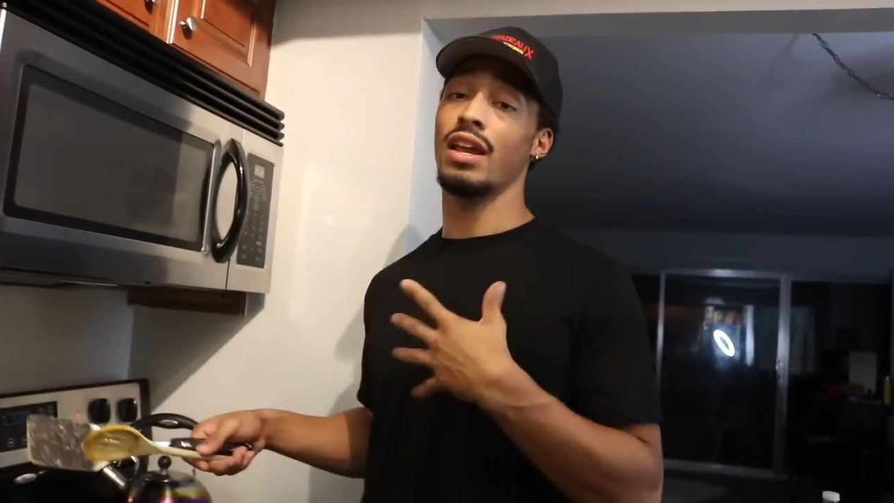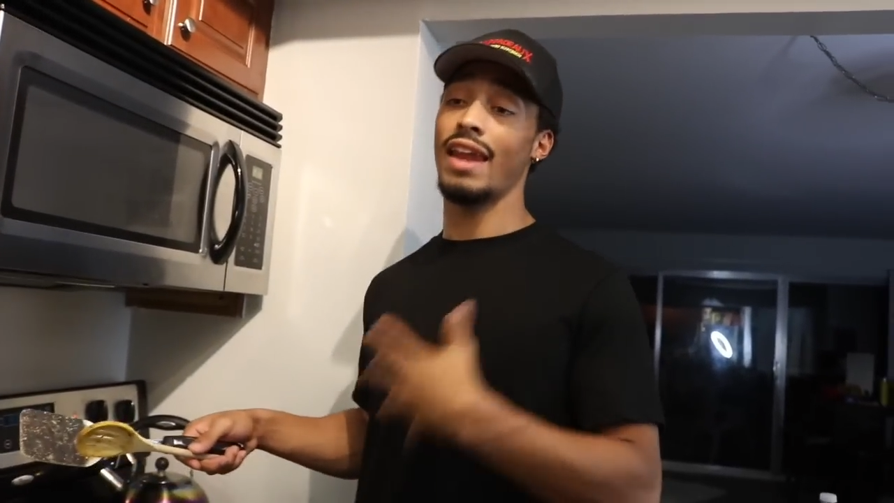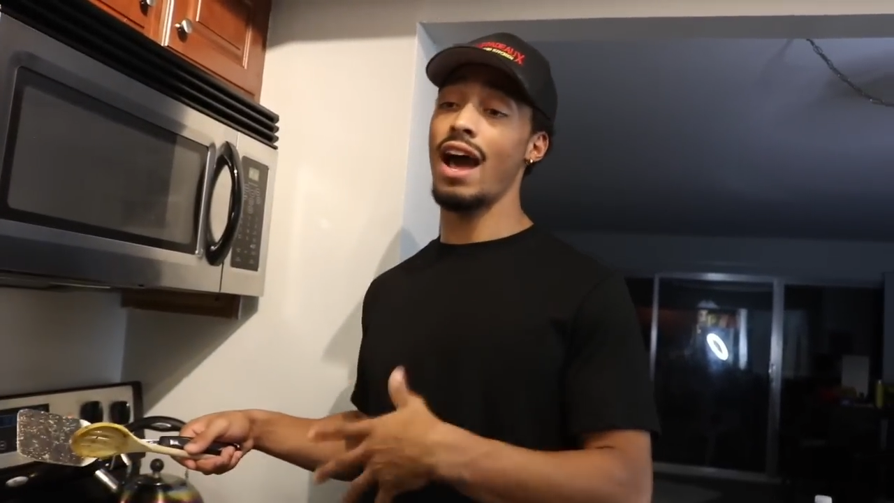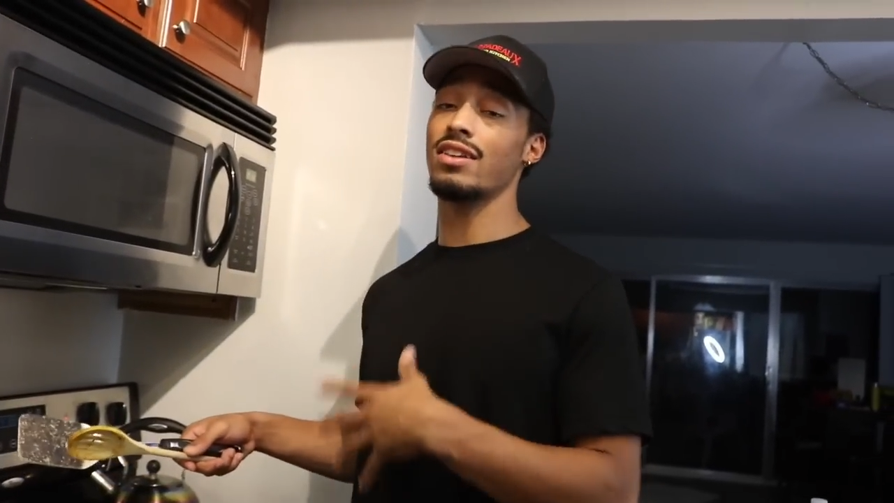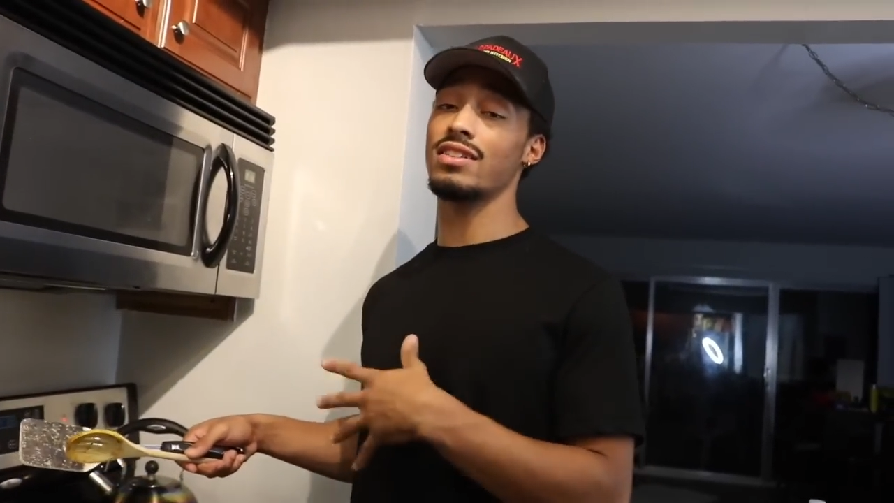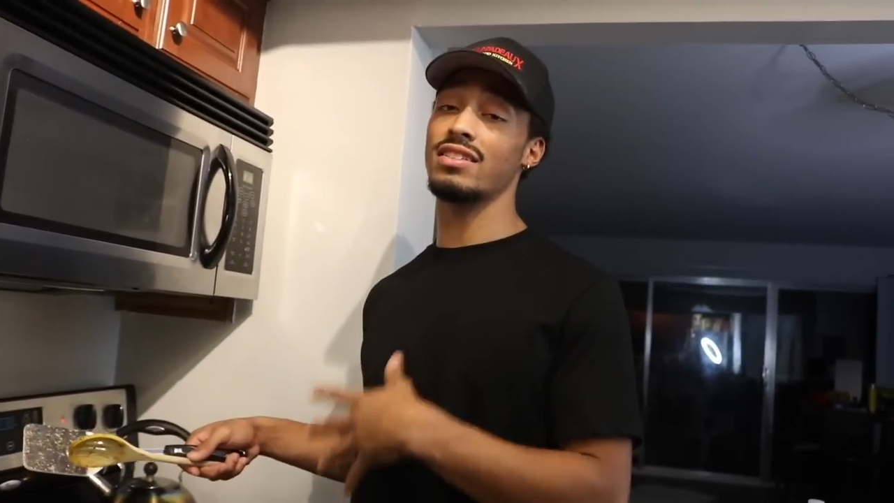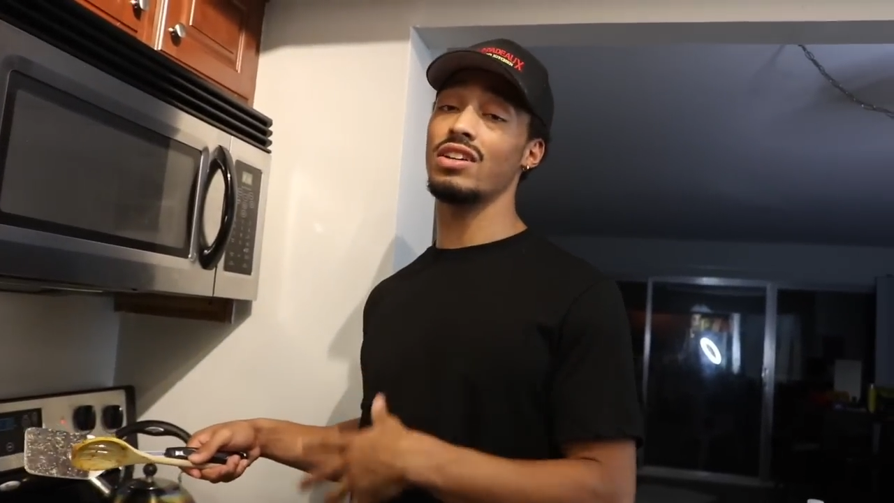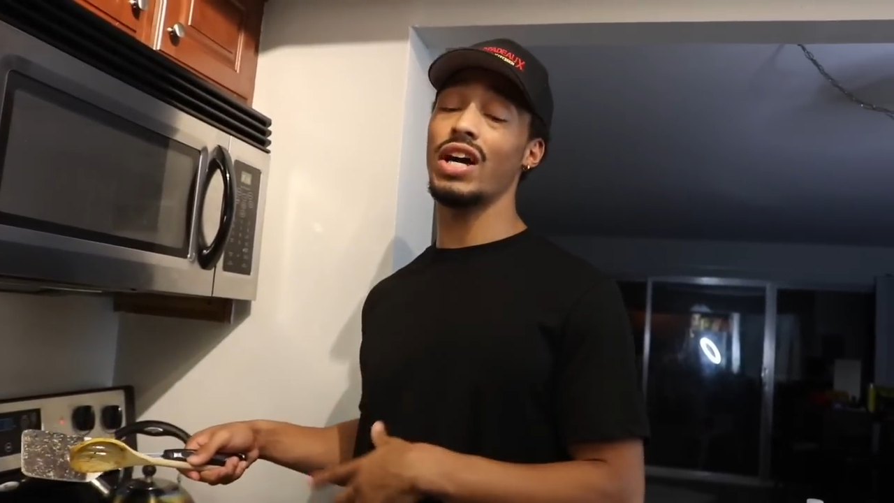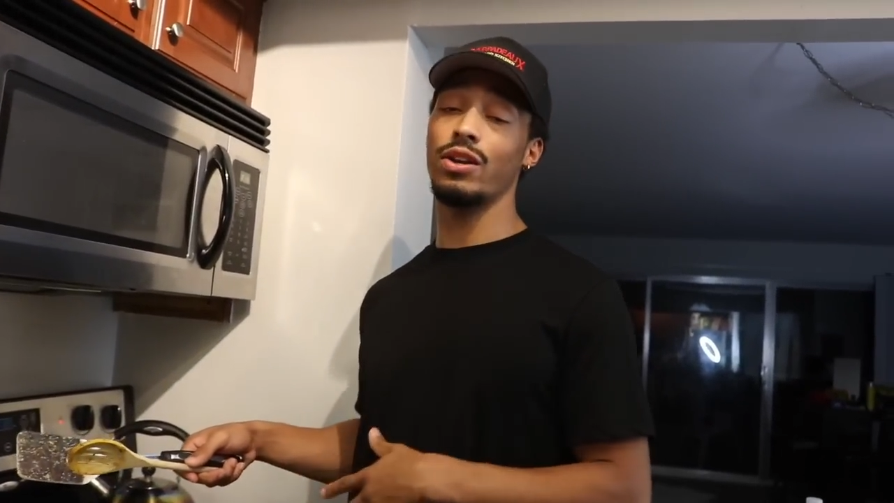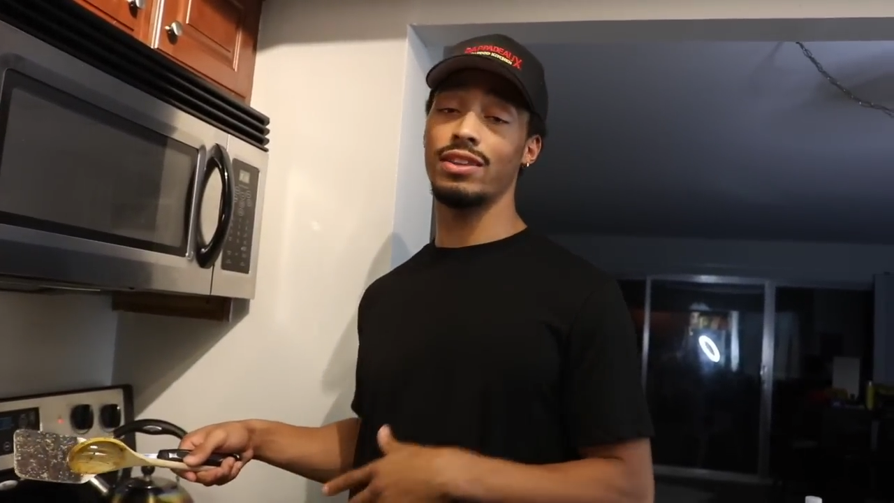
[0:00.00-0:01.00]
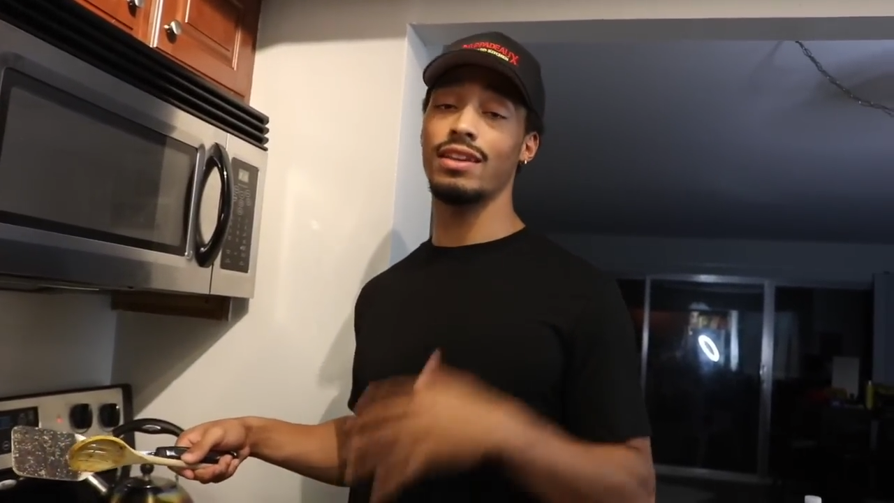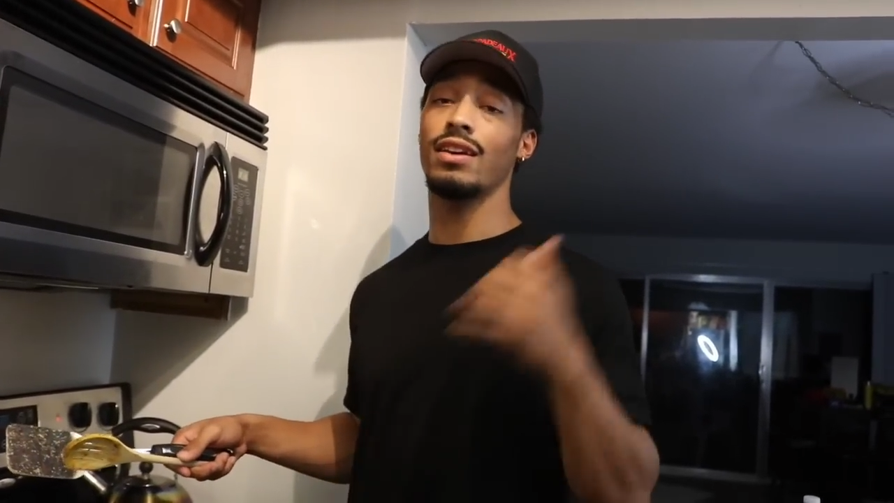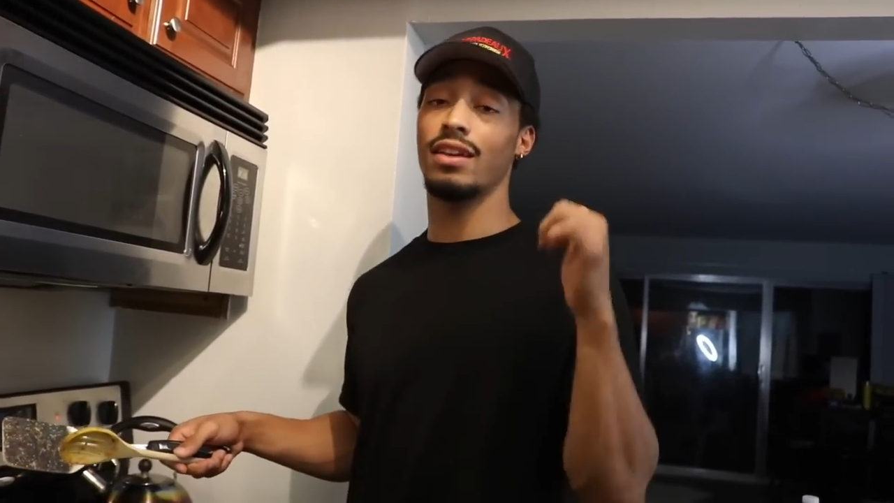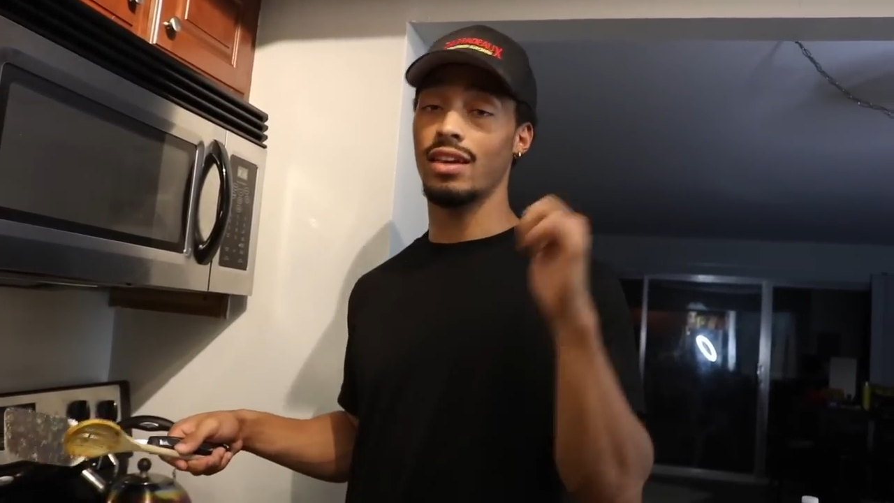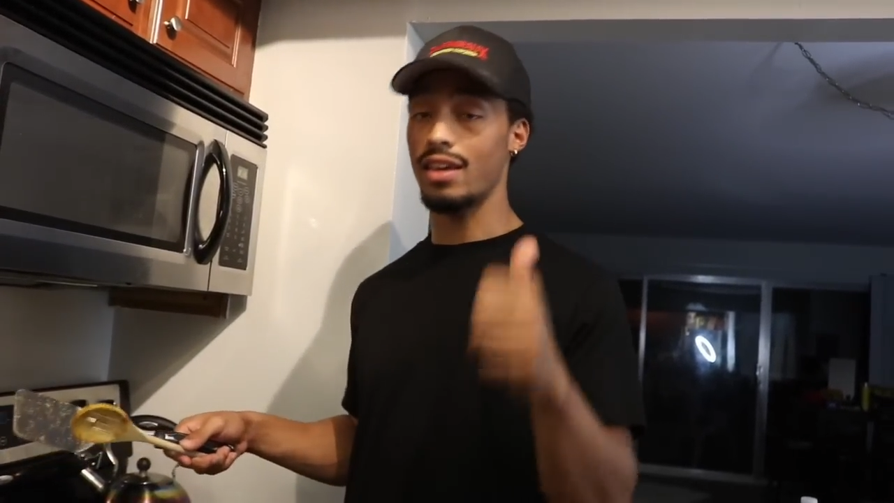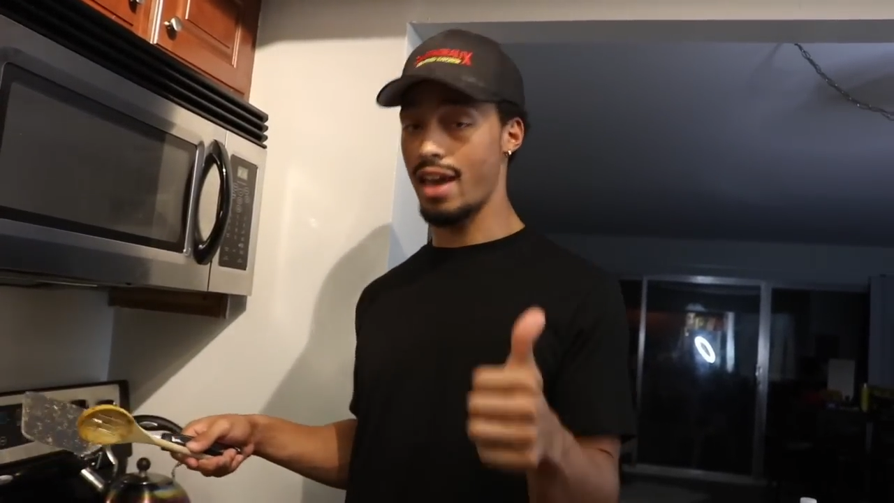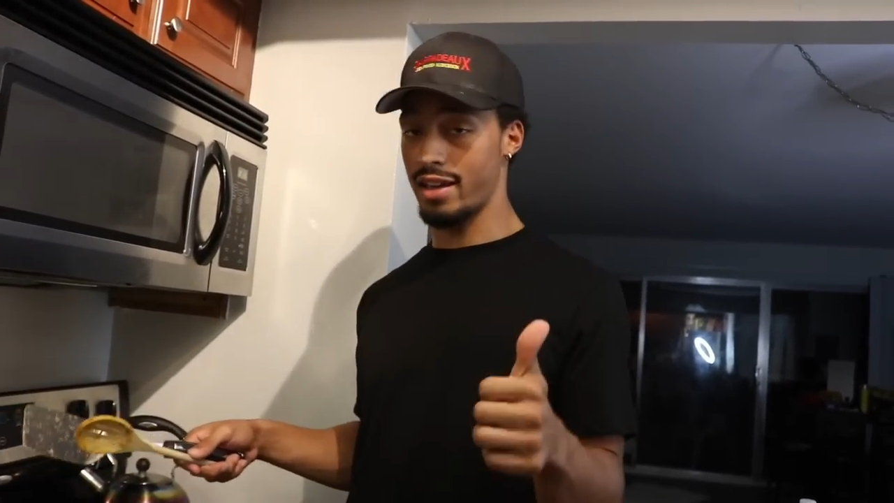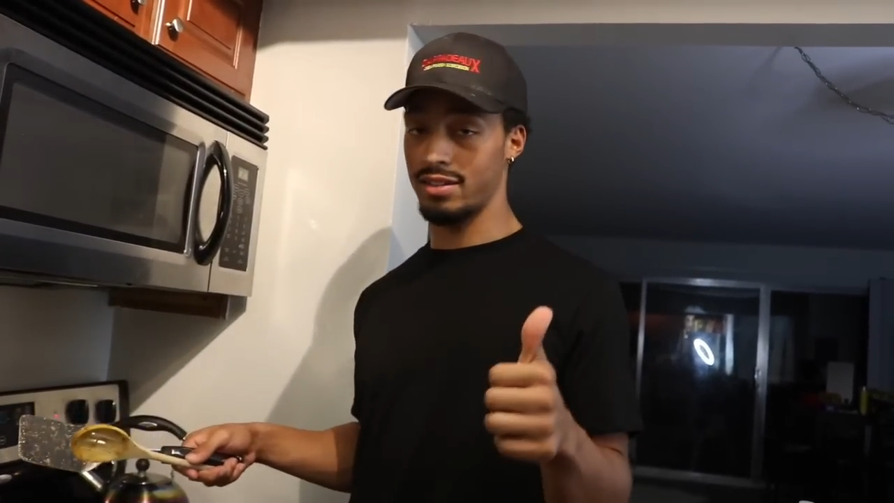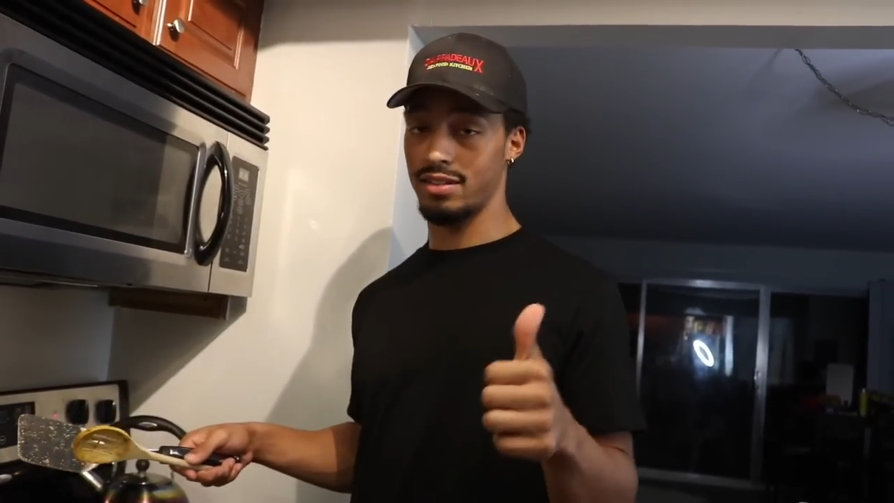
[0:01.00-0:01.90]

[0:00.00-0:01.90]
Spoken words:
Now, is it still healthy? Yes.